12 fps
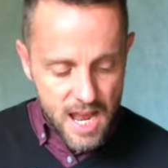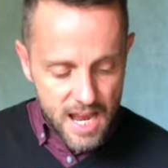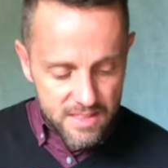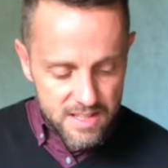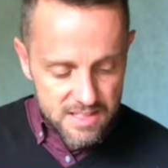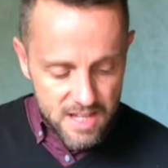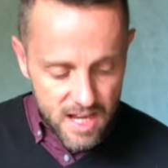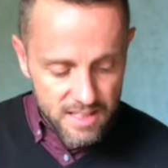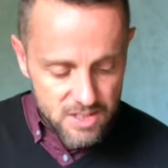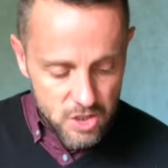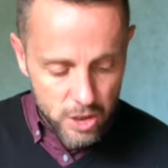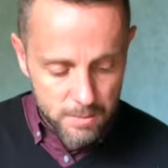and this
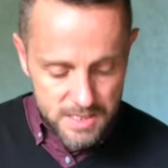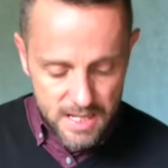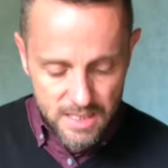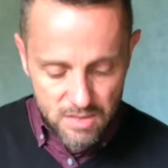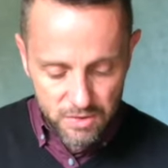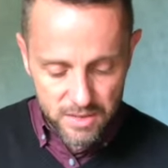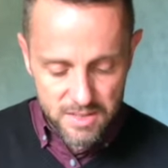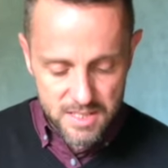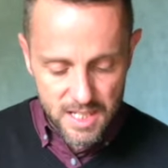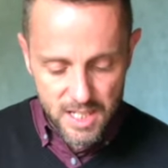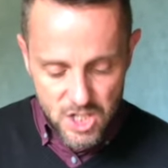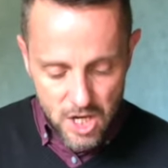uncircumcised
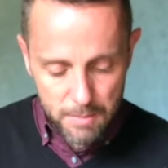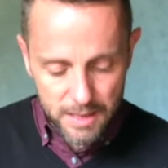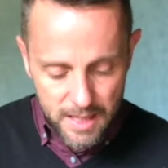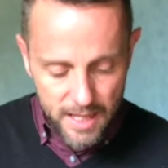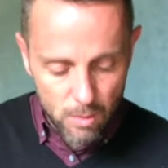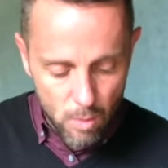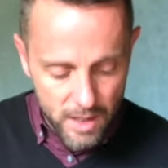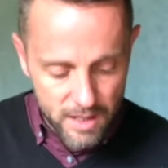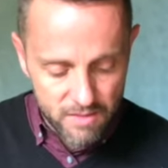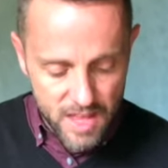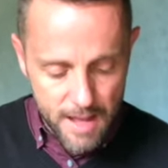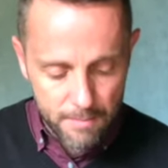Philistine shall be like one
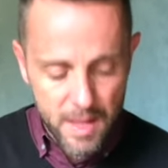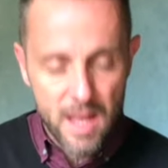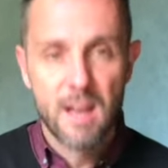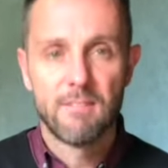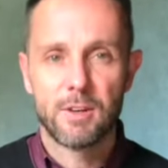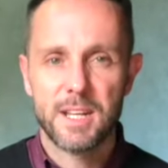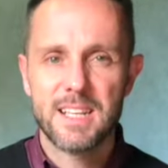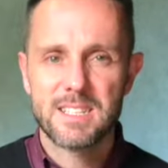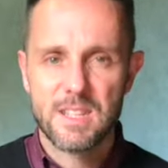of them, for he has